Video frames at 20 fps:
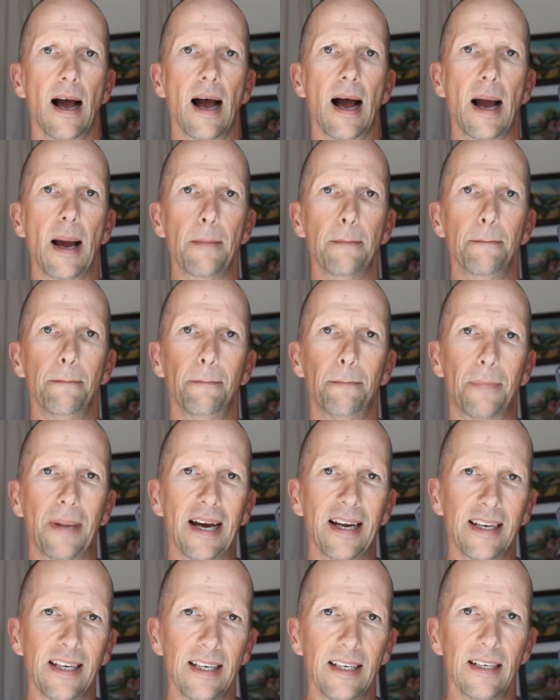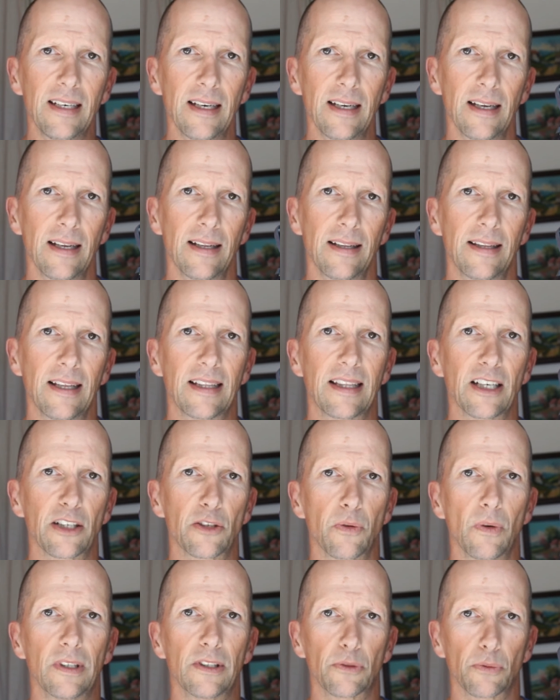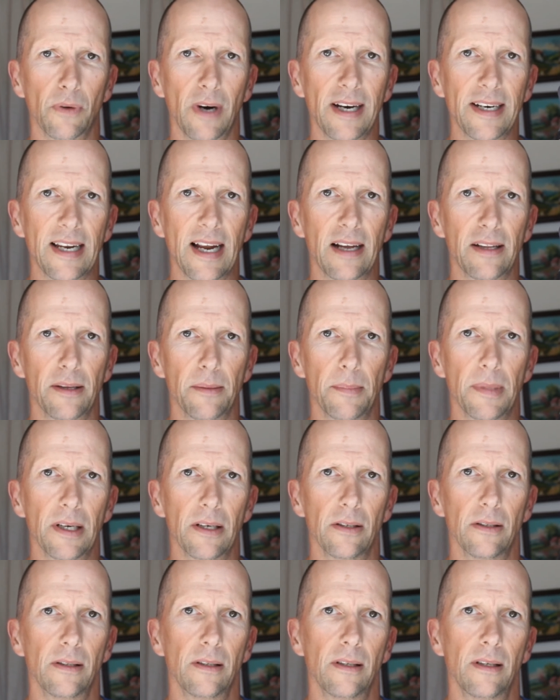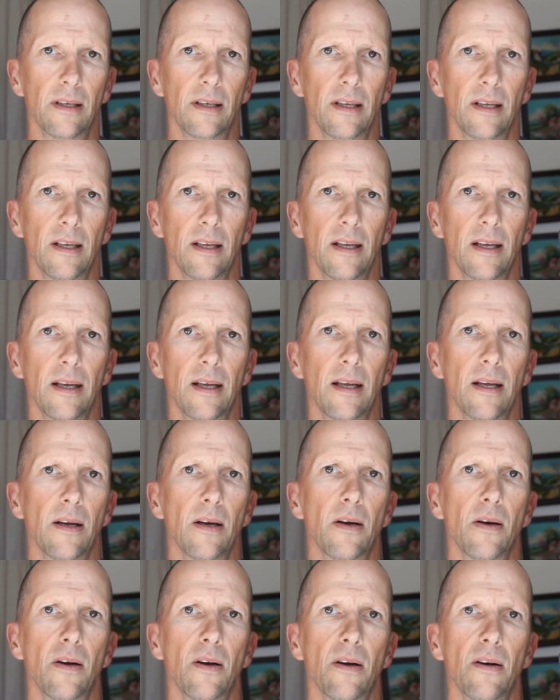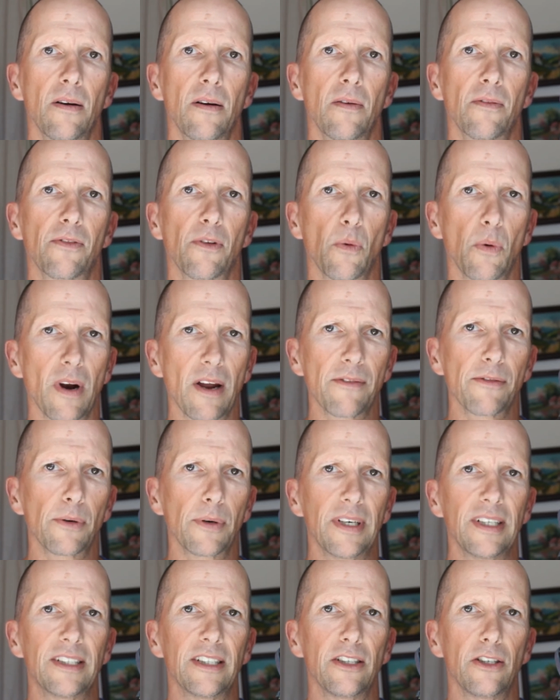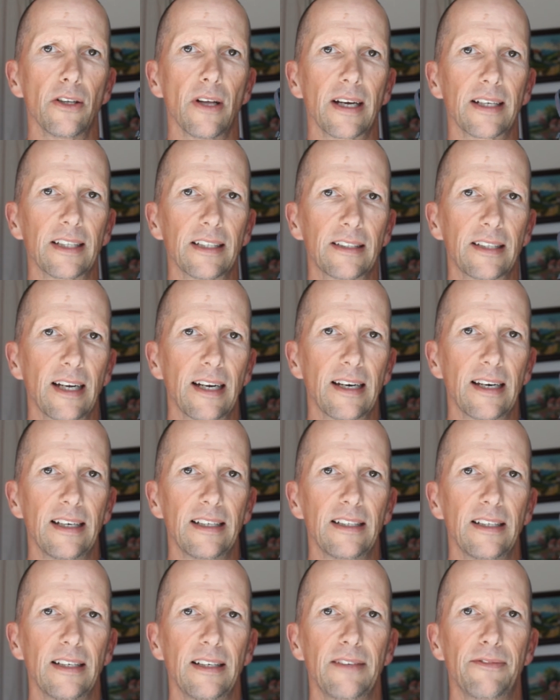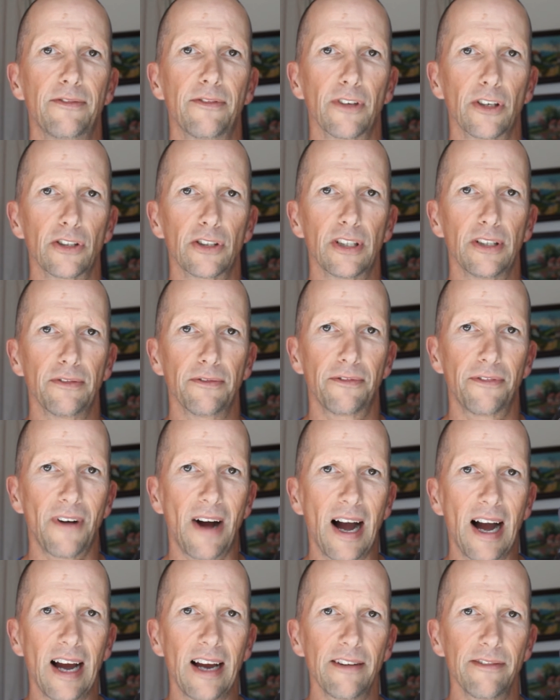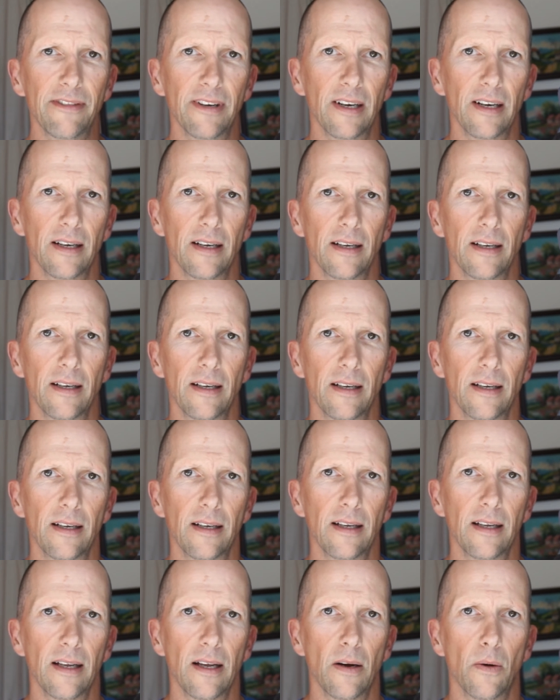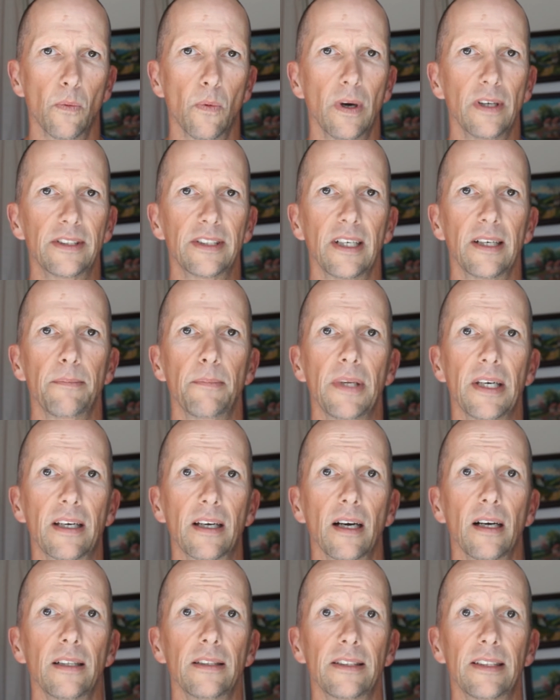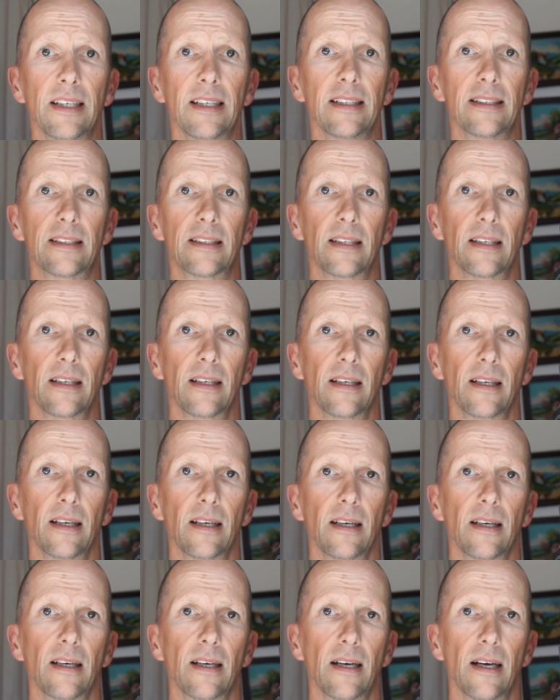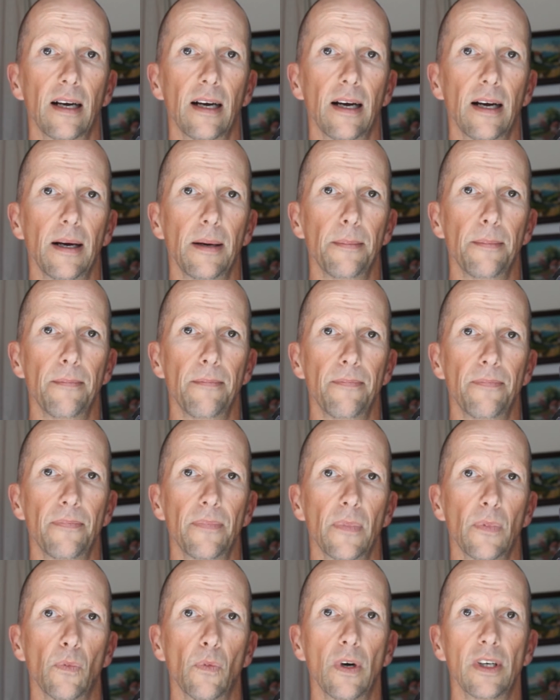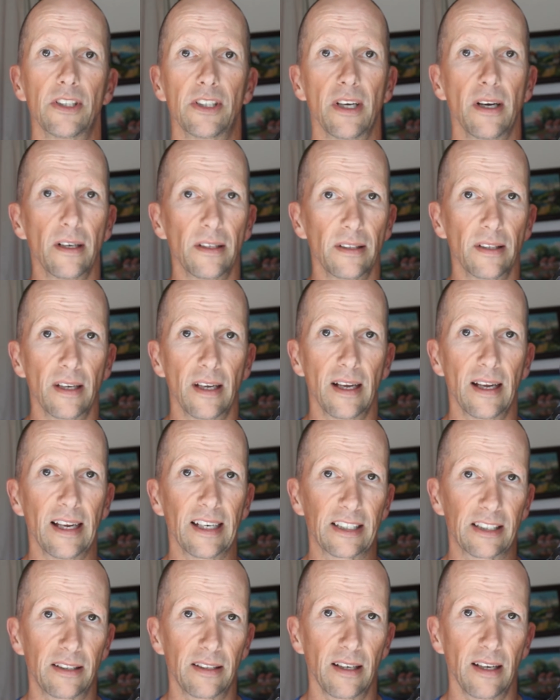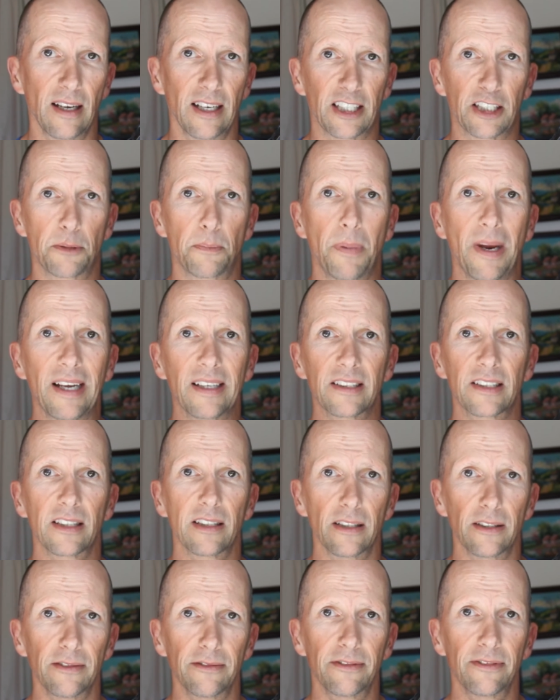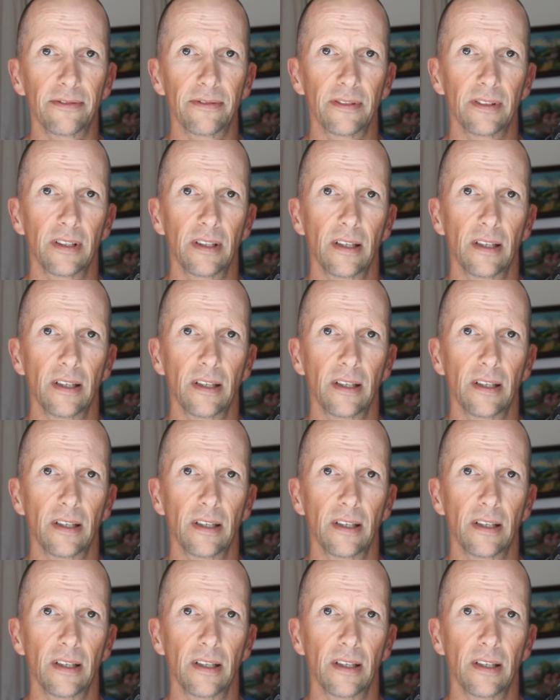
I'm betting that this one's right down the middle. For whatever reason you like the 1080 version 5, was it because it was a expansive,